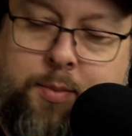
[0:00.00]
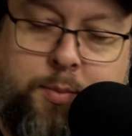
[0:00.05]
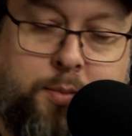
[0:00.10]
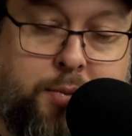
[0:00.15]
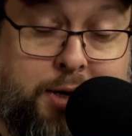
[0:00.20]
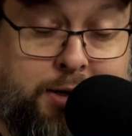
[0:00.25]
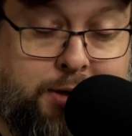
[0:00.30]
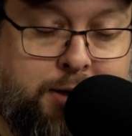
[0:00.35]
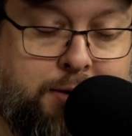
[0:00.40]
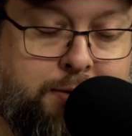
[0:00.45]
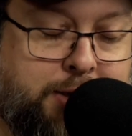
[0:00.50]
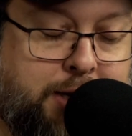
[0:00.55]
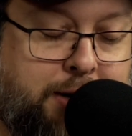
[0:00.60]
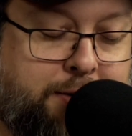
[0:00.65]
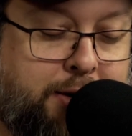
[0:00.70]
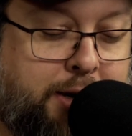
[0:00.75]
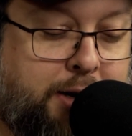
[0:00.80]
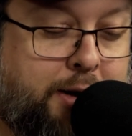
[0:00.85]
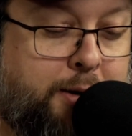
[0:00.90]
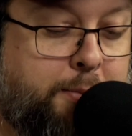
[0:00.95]
playing devil's
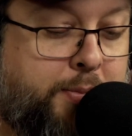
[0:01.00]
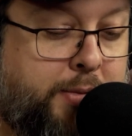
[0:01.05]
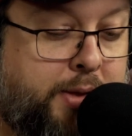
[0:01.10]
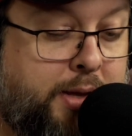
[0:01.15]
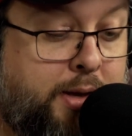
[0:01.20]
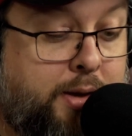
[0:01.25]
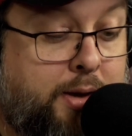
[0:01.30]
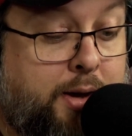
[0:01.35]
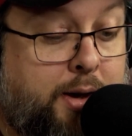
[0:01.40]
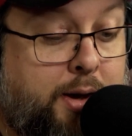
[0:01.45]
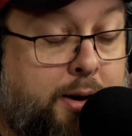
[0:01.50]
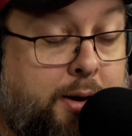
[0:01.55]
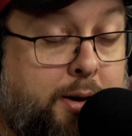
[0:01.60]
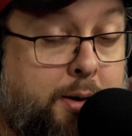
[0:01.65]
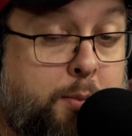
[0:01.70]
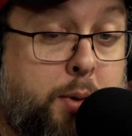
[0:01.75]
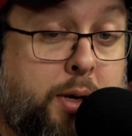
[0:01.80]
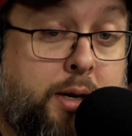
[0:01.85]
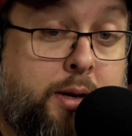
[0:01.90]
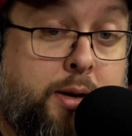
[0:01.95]
advocate here,
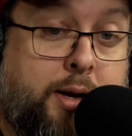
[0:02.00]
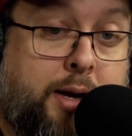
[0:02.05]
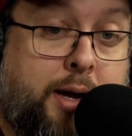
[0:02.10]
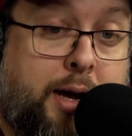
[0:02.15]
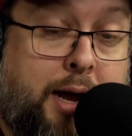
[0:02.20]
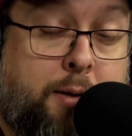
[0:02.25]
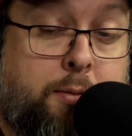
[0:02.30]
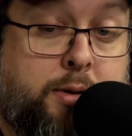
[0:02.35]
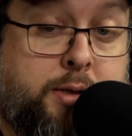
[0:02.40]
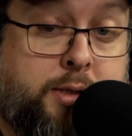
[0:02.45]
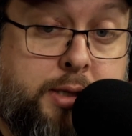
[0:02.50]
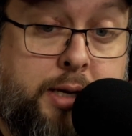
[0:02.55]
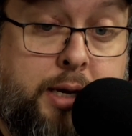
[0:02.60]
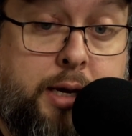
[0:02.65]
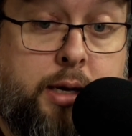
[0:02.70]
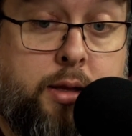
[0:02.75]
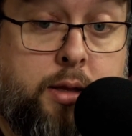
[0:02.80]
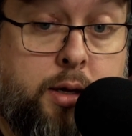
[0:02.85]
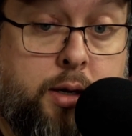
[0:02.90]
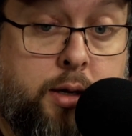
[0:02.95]
but I would
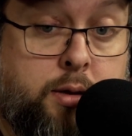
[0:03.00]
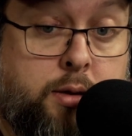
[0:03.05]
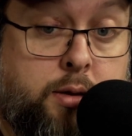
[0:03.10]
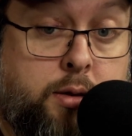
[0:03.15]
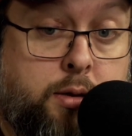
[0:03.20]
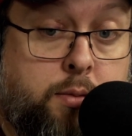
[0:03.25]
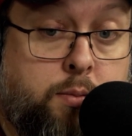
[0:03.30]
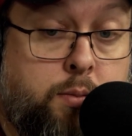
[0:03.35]
say that